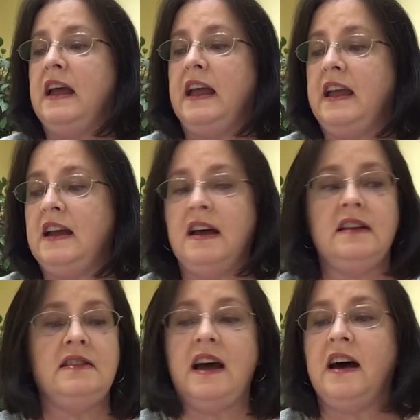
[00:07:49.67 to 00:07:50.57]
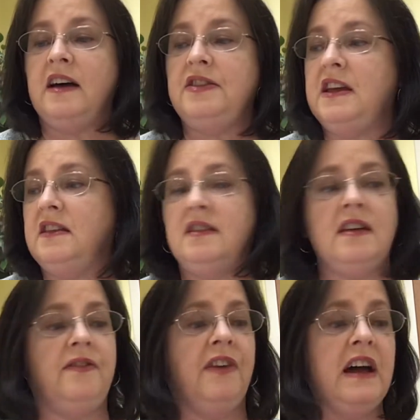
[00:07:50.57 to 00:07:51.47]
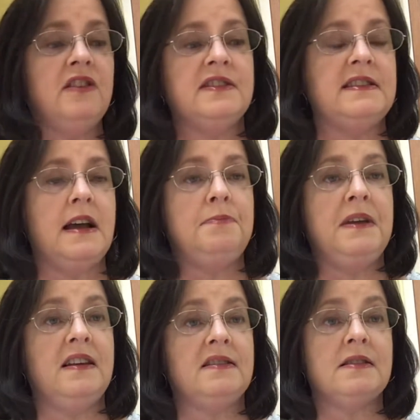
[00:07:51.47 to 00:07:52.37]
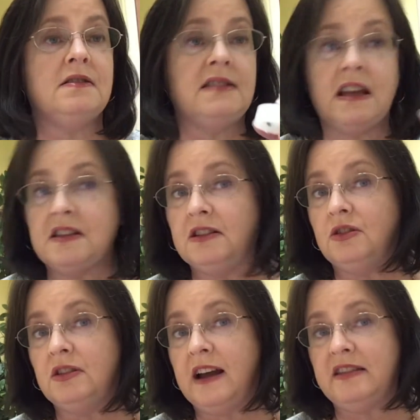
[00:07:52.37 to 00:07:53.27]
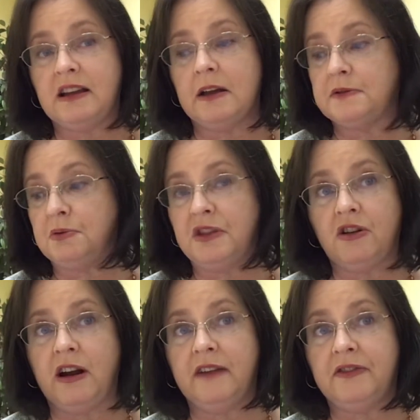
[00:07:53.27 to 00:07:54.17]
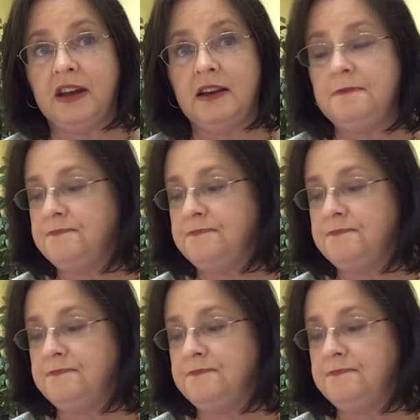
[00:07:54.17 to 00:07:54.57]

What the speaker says: And then the final step is take the little light that comes with the craft kit,